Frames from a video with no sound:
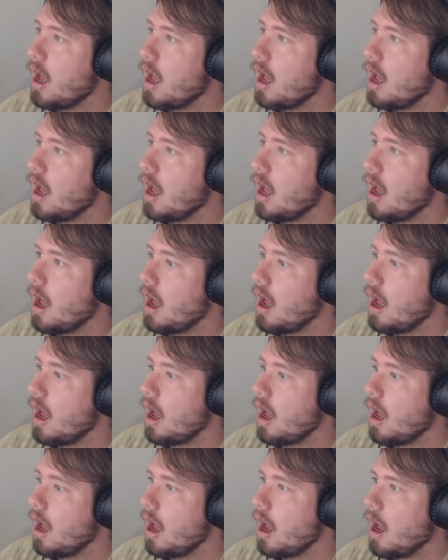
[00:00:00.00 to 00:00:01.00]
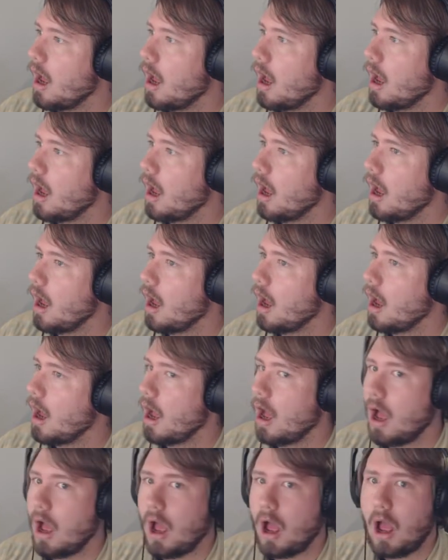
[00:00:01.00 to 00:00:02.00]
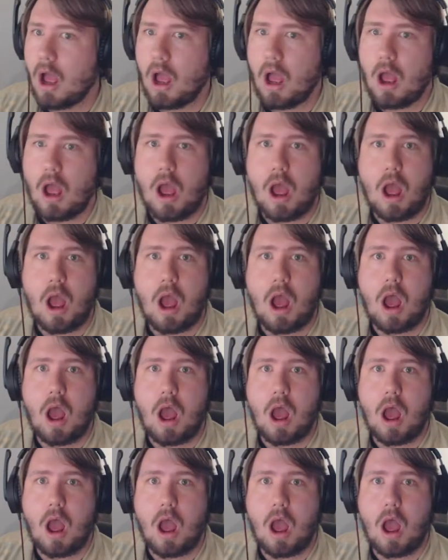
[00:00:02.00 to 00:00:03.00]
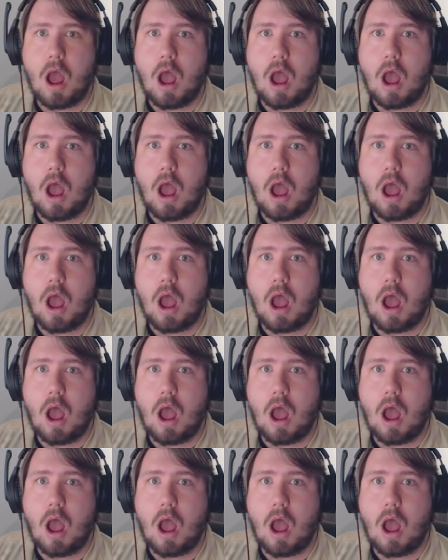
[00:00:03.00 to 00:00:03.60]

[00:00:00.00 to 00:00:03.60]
Nobody speaks.